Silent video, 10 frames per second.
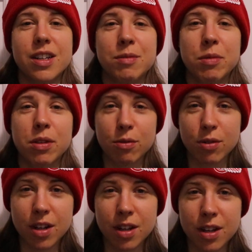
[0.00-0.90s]
number
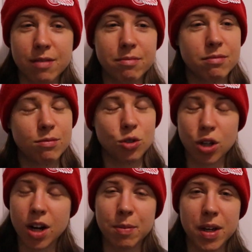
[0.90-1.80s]
3,
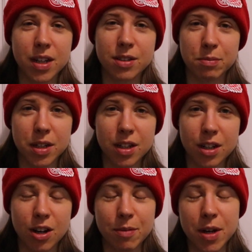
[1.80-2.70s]
trying to make some money
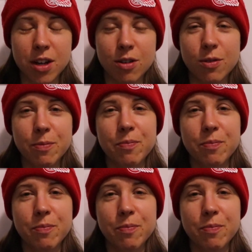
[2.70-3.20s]
on my own.